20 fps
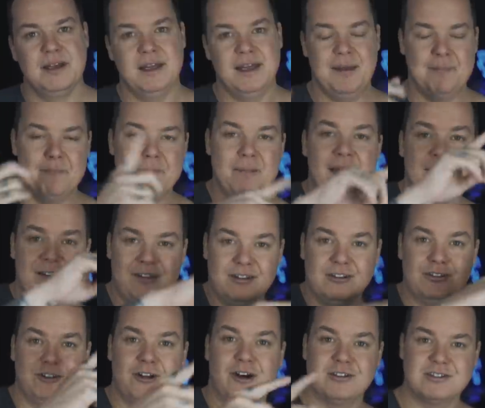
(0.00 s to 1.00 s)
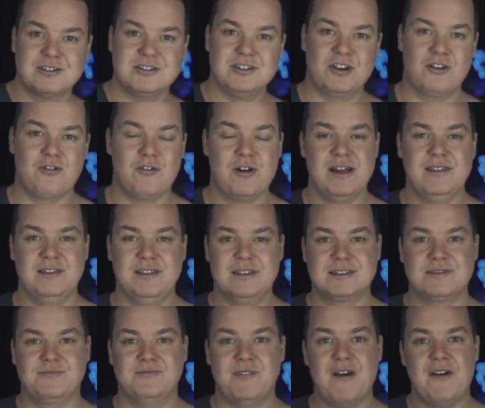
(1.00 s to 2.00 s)
in mental knots to create
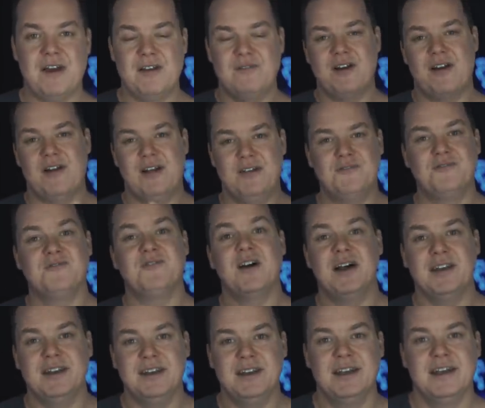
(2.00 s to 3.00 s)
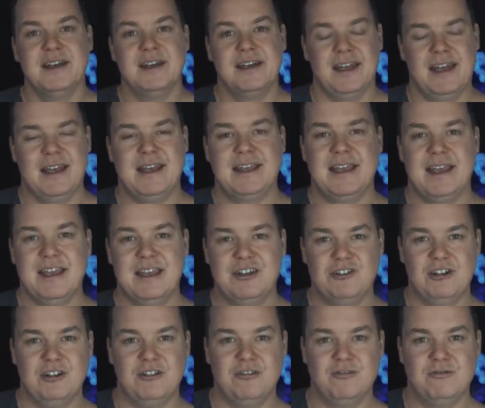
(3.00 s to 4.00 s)
this very, very fun,
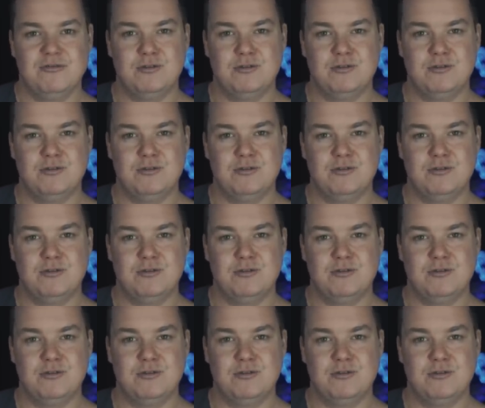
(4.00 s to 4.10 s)
engaging